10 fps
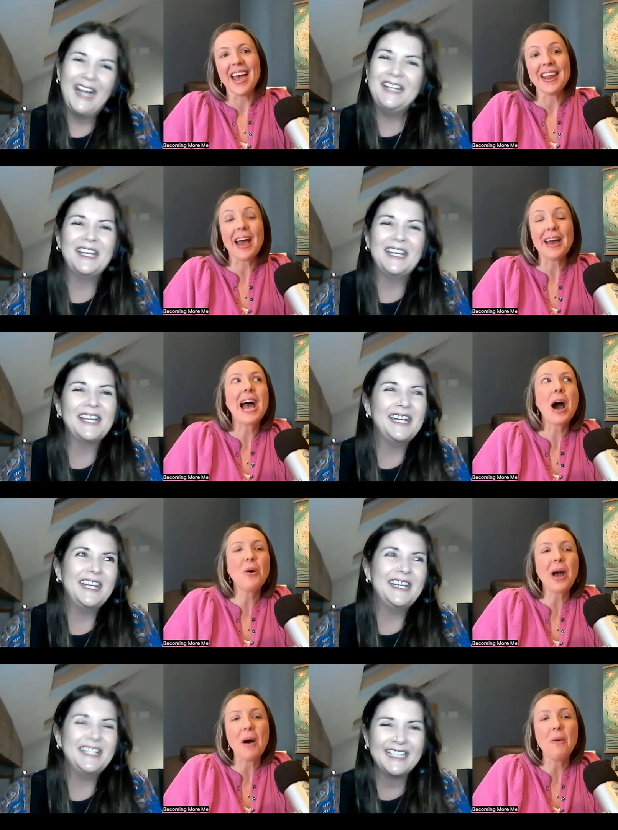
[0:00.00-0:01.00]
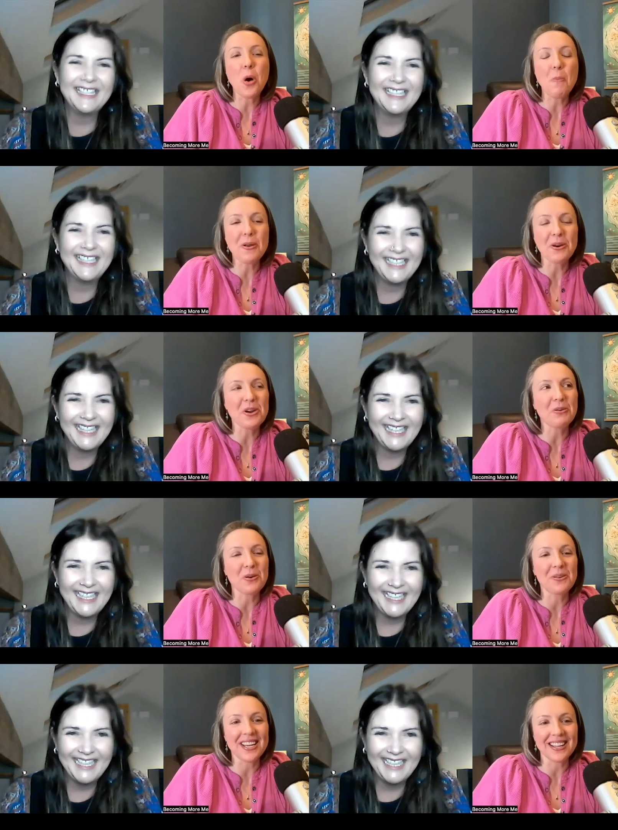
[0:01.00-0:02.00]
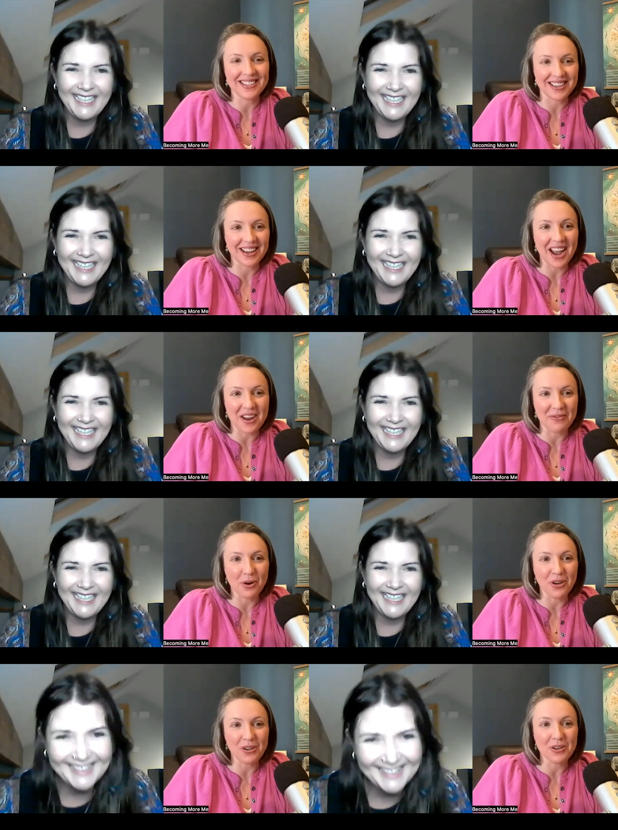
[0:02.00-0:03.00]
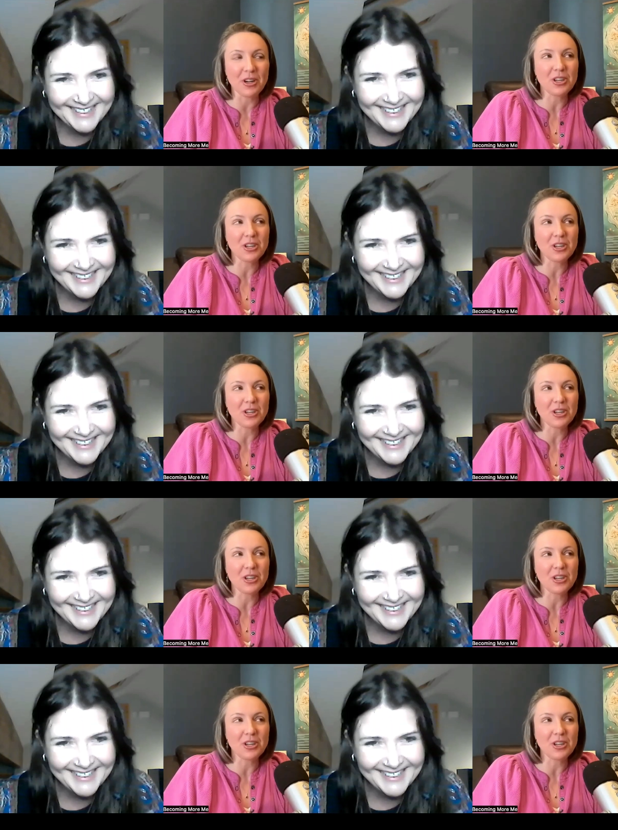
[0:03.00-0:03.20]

Speaker 1: anything they need. How open are your own kids to the kind of work you do?